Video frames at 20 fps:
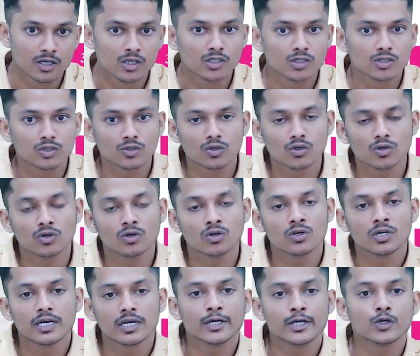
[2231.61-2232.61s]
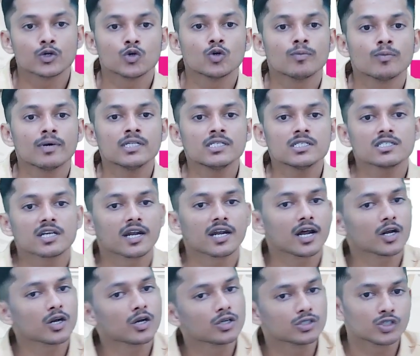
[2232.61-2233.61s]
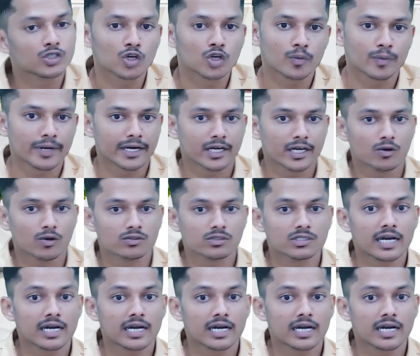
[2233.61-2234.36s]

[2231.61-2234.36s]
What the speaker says: So in 2 months there are 0 breakdowns,